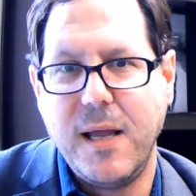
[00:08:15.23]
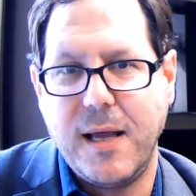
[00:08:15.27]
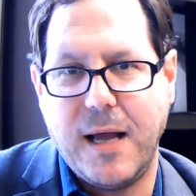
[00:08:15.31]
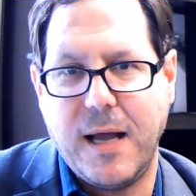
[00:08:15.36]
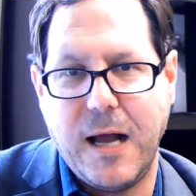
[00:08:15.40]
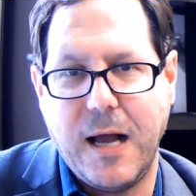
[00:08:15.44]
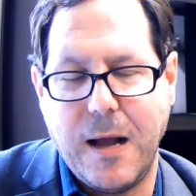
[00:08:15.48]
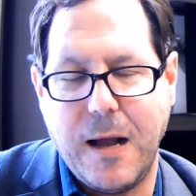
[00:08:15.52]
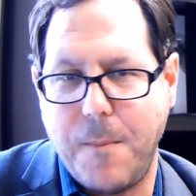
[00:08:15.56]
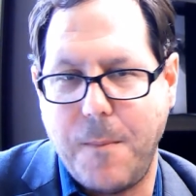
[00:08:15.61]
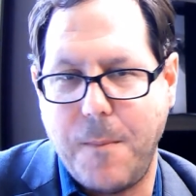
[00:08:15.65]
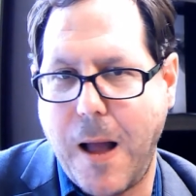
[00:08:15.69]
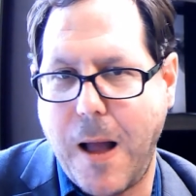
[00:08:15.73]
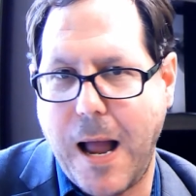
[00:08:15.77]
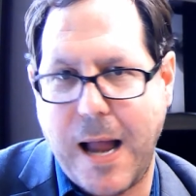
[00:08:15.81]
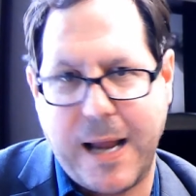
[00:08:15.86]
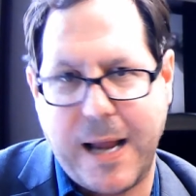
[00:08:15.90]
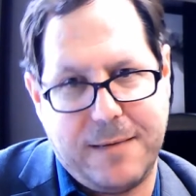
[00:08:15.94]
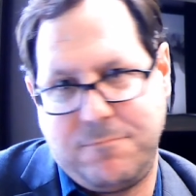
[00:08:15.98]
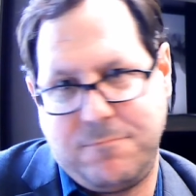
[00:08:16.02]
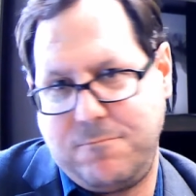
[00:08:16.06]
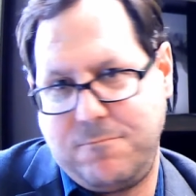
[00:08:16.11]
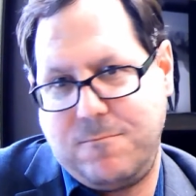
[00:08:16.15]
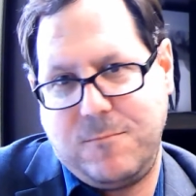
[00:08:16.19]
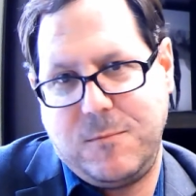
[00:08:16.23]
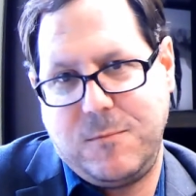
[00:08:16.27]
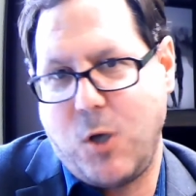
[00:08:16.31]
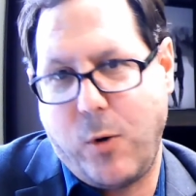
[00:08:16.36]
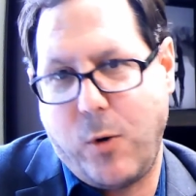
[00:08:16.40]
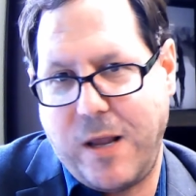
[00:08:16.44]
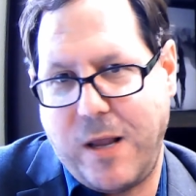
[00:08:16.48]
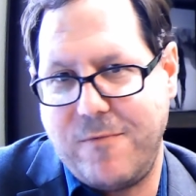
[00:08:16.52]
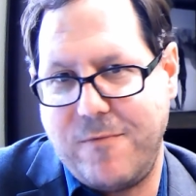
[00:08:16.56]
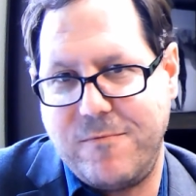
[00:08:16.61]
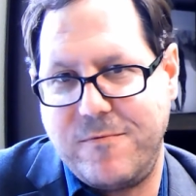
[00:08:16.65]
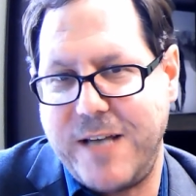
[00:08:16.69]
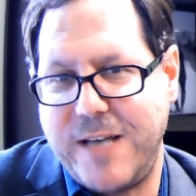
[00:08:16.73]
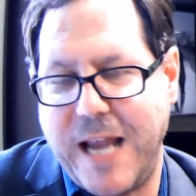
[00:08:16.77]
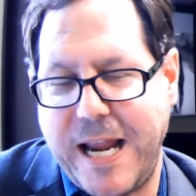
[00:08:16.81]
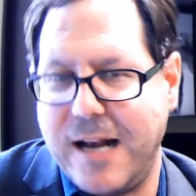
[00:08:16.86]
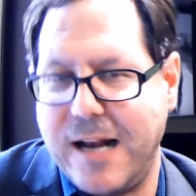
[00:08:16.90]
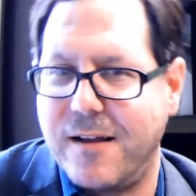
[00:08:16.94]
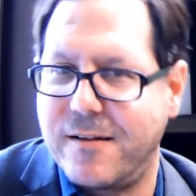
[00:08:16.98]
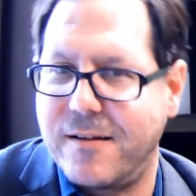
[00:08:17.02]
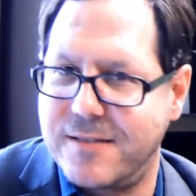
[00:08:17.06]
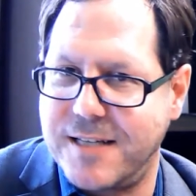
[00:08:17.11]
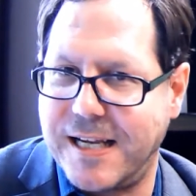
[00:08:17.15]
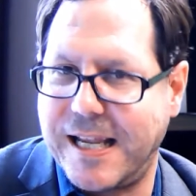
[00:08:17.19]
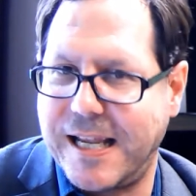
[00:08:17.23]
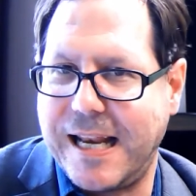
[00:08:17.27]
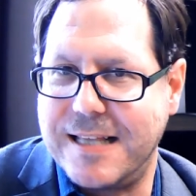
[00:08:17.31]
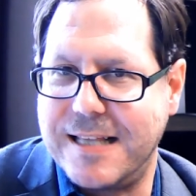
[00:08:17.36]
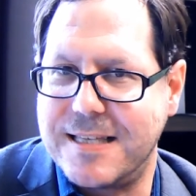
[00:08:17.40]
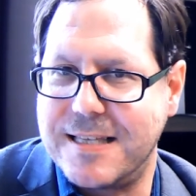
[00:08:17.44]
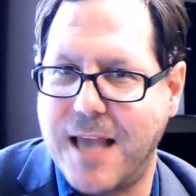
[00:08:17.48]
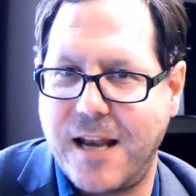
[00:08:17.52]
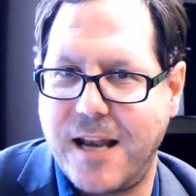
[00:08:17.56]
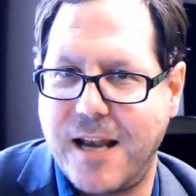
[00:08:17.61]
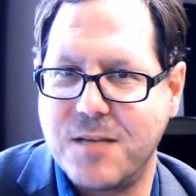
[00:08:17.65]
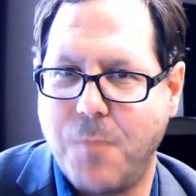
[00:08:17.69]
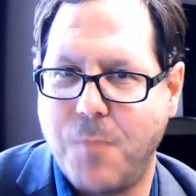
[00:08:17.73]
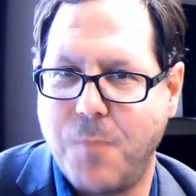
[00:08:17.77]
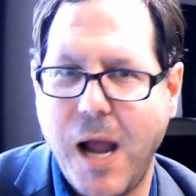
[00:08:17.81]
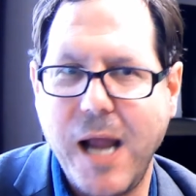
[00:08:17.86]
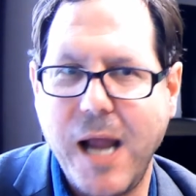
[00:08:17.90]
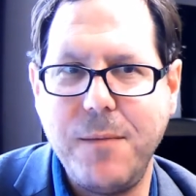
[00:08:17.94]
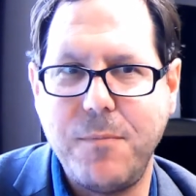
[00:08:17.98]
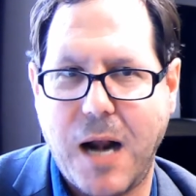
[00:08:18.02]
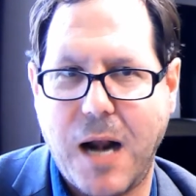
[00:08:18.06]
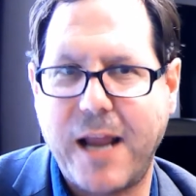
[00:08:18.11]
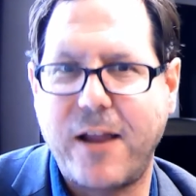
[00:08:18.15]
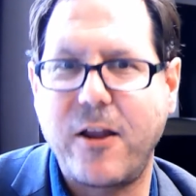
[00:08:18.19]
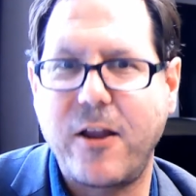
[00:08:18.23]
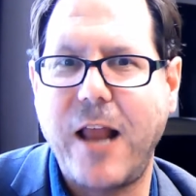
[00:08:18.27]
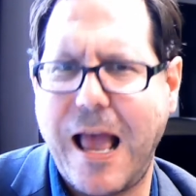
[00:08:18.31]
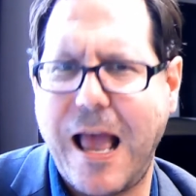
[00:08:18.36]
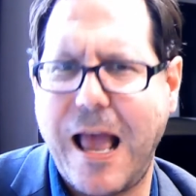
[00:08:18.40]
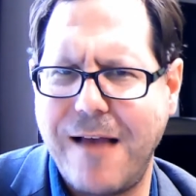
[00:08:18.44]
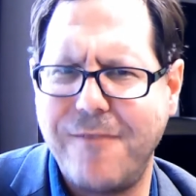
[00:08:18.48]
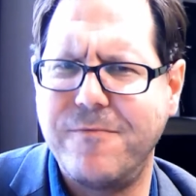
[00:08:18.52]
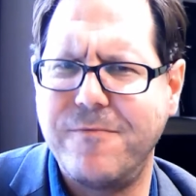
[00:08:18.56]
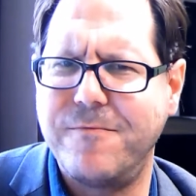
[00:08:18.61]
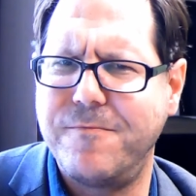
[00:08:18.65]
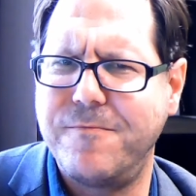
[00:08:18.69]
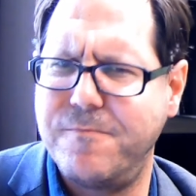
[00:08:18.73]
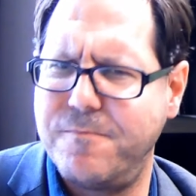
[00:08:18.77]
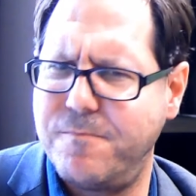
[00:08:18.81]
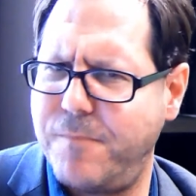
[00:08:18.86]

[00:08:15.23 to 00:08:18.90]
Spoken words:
I don't have data to get inside his mind, but I could have,